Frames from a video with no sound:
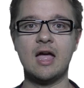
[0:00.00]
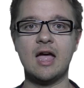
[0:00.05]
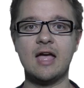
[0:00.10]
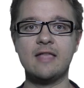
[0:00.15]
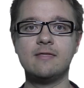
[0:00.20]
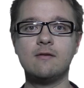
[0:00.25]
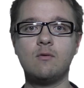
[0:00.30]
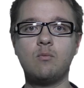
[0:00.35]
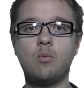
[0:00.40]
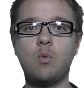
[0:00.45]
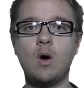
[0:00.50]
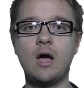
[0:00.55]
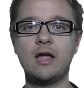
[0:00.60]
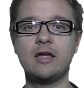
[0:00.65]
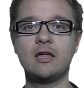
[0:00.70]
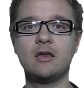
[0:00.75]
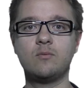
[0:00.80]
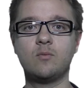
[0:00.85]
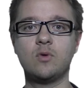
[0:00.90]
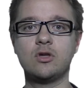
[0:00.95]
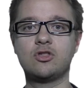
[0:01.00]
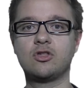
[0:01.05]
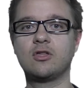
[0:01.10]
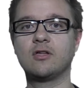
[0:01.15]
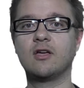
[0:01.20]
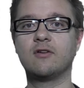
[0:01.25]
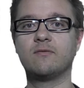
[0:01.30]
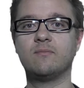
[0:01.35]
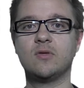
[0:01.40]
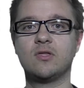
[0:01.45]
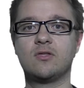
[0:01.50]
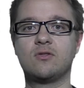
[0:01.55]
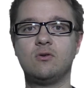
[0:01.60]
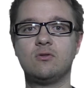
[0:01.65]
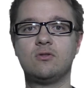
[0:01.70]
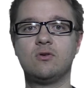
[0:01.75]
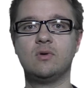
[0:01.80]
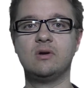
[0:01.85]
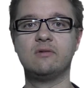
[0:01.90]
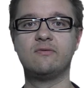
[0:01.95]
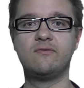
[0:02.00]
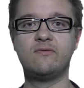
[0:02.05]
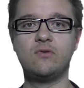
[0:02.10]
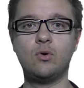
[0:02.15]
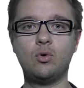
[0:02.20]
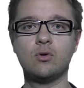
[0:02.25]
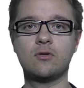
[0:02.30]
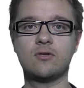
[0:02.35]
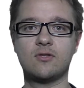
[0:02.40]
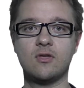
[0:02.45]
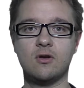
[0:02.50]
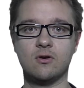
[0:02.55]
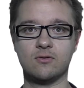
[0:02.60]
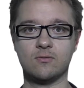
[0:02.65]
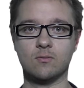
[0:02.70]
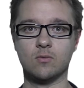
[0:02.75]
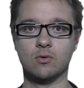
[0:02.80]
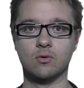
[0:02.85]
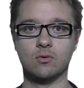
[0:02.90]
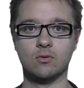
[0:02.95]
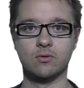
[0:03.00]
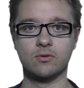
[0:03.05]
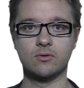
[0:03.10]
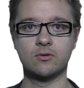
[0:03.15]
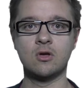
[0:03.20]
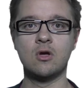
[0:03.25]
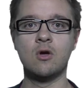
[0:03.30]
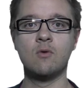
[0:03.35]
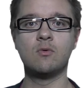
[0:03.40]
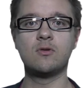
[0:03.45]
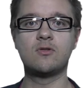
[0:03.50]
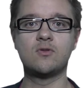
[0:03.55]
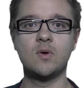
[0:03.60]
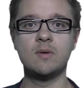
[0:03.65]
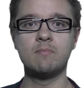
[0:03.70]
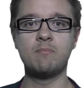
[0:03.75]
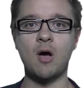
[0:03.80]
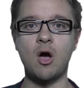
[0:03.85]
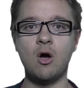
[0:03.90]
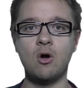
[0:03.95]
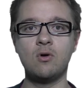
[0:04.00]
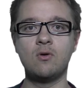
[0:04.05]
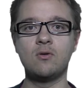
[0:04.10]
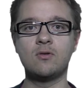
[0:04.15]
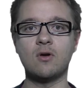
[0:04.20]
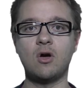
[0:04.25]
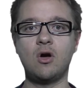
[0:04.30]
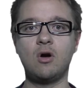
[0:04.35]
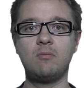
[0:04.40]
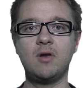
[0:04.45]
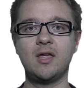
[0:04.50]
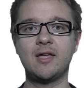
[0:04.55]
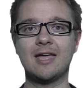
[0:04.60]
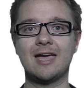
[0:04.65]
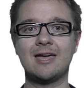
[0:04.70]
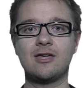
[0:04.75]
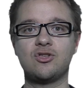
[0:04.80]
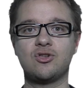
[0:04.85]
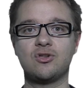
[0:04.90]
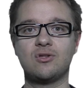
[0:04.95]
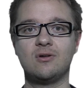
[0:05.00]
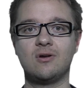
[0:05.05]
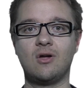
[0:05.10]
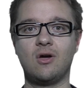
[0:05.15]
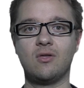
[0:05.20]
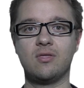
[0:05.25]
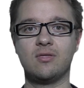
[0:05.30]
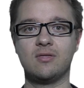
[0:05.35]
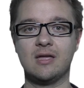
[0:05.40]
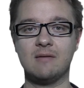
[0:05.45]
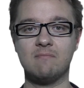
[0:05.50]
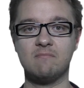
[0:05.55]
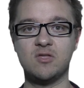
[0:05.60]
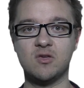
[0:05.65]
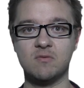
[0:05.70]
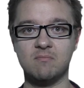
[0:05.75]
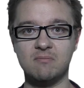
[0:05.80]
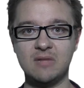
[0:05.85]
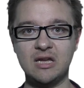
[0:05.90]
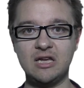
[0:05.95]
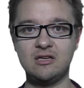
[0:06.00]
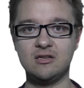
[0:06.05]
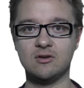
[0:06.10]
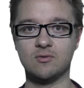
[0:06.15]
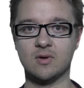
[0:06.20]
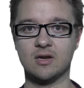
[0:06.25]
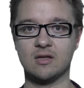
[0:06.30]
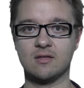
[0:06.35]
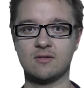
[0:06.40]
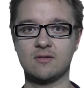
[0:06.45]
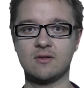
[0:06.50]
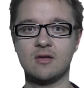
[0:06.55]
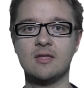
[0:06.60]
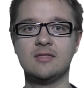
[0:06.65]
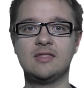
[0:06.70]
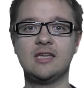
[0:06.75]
And the way in which the government sought to enforce those rules was to impose obligation on intermediaries,